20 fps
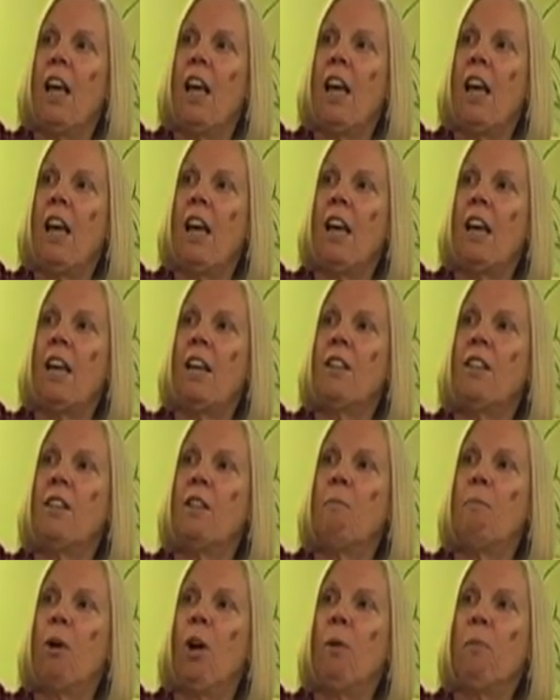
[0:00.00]
And
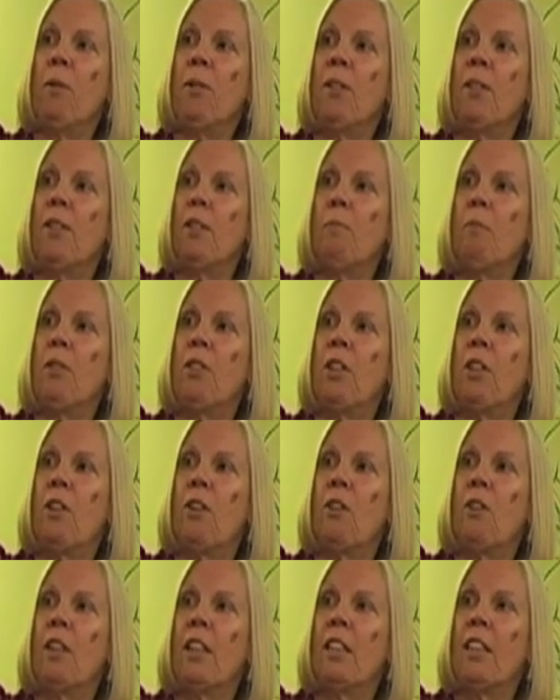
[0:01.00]
the purpose of this
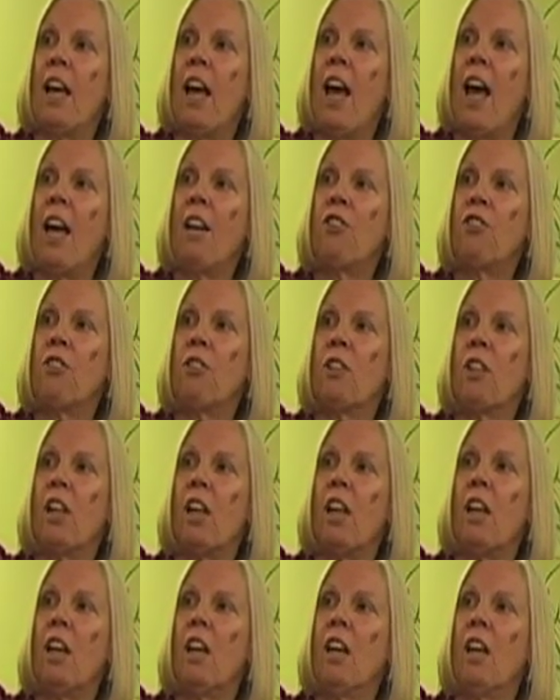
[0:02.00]
material is
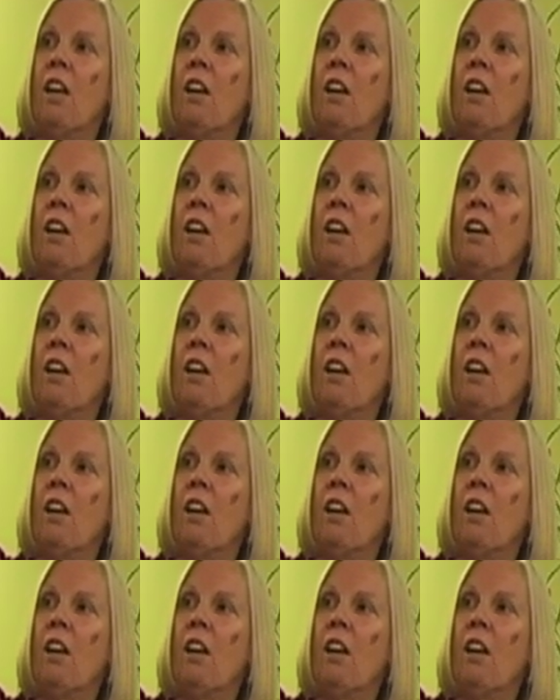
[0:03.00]
actually